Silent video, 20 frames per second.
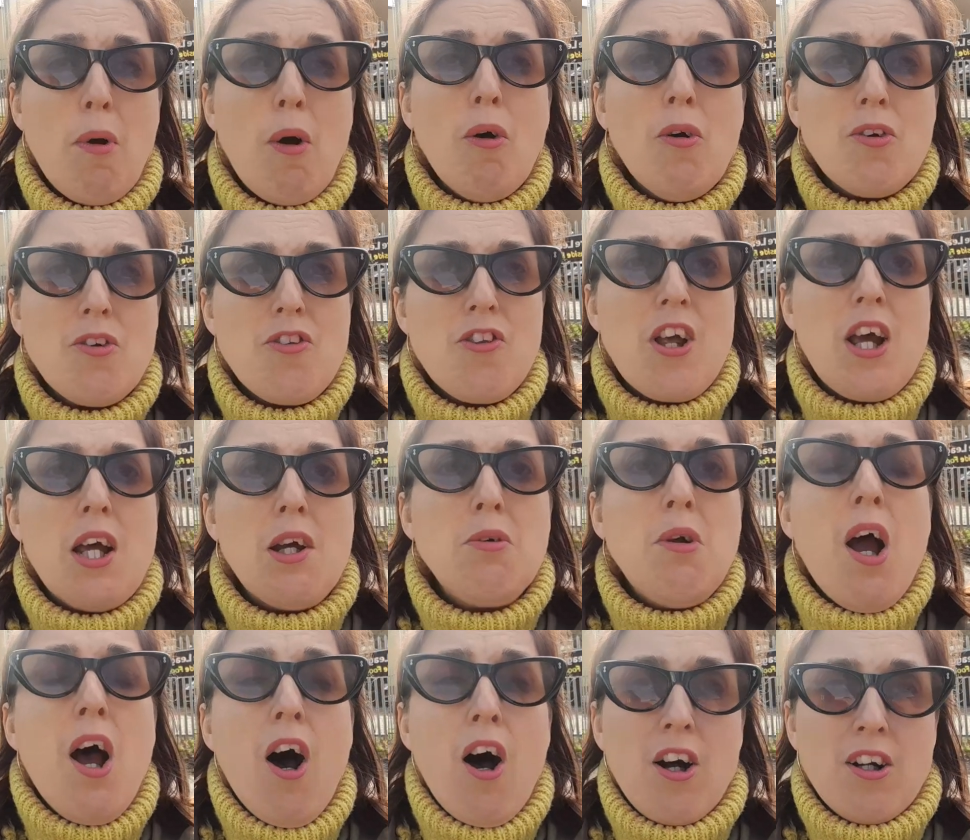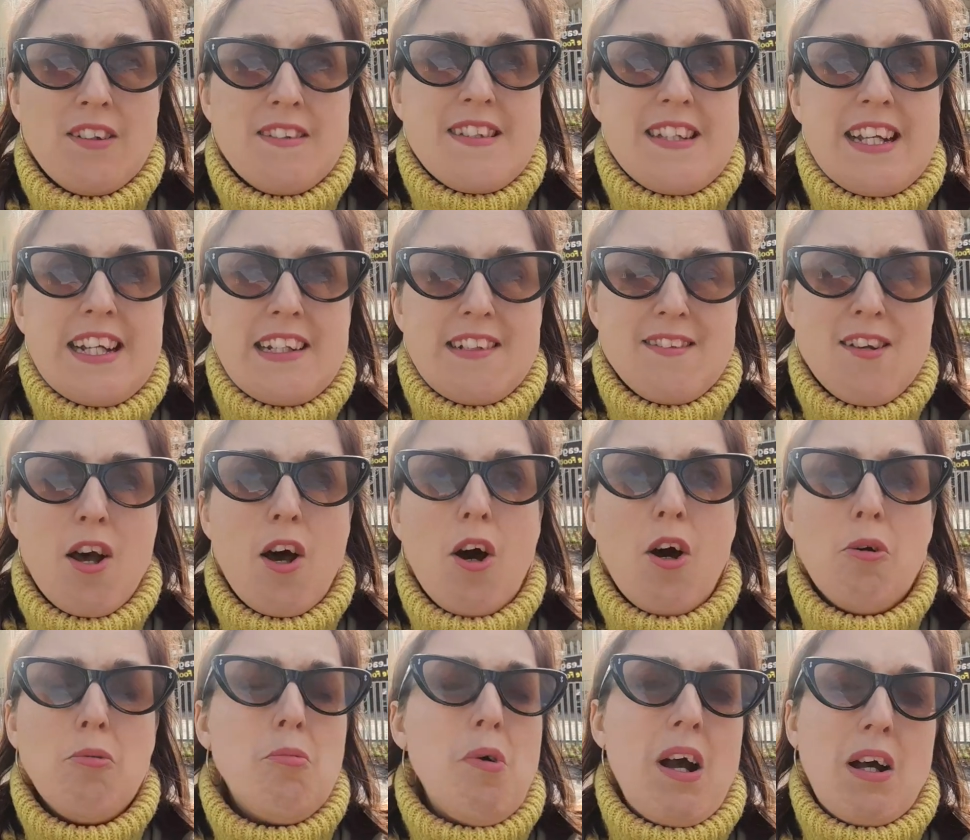Also on
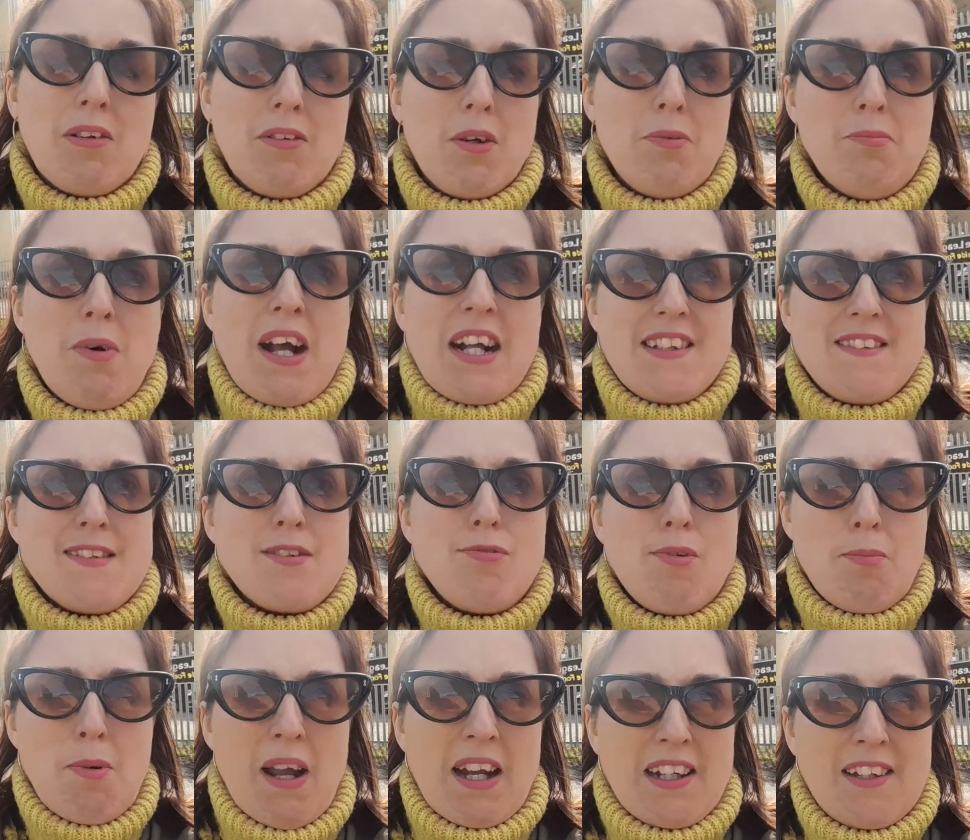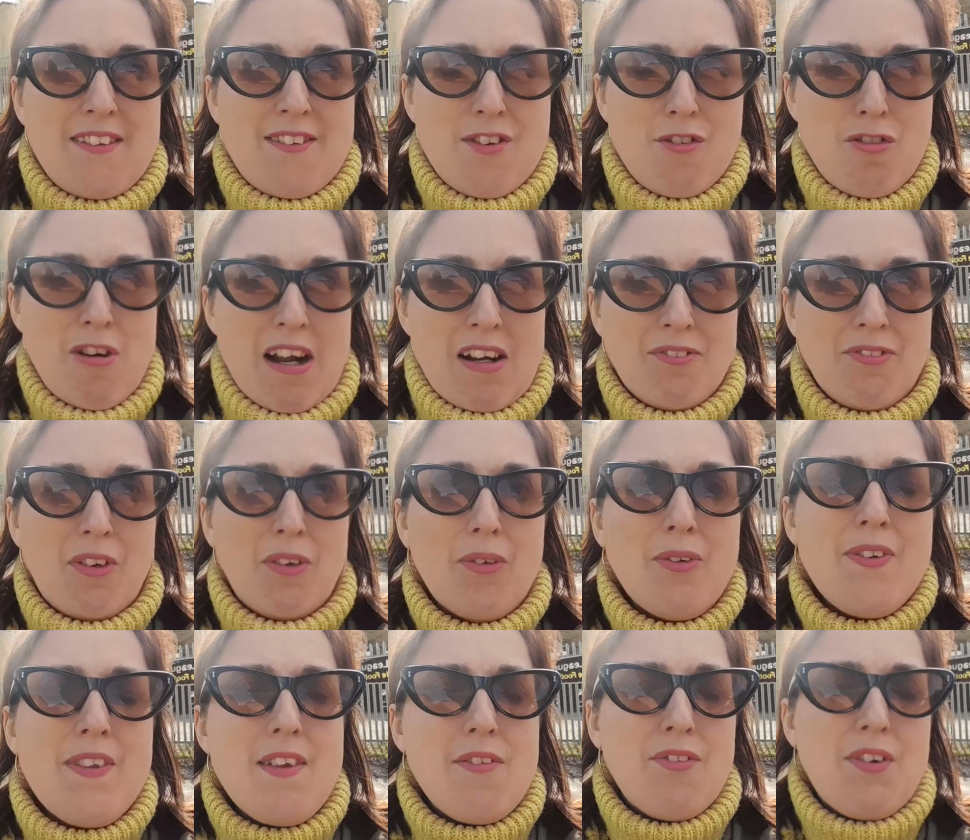TikTok, welcome back to Rebecca's
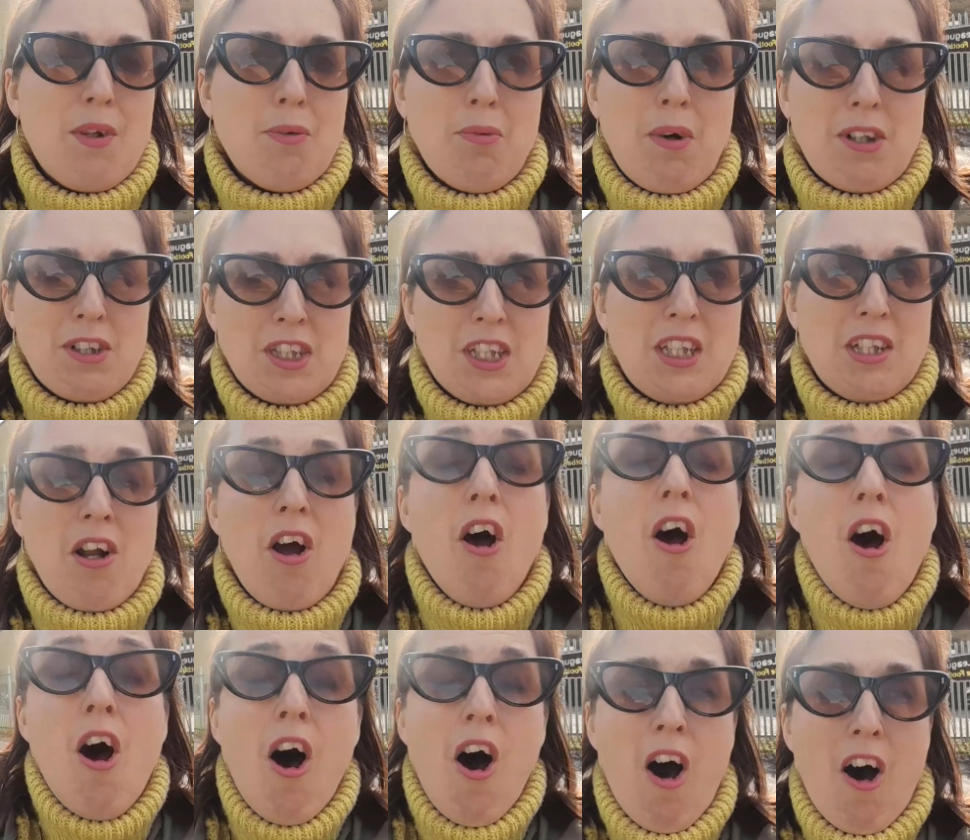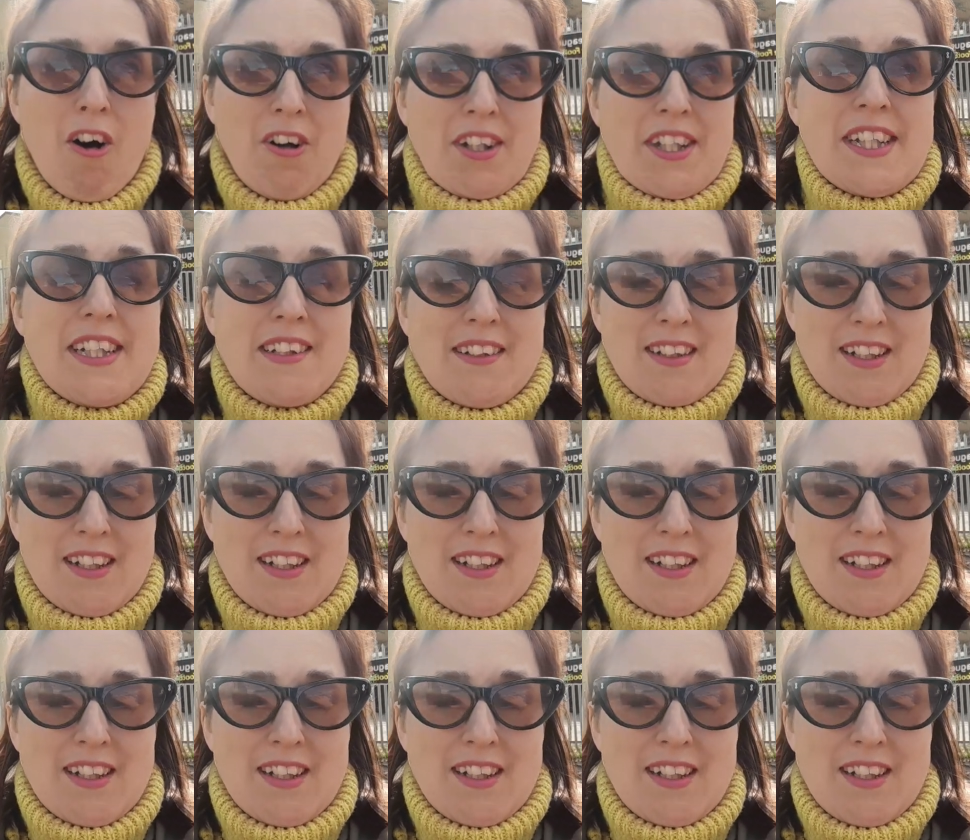Travels if you're watching on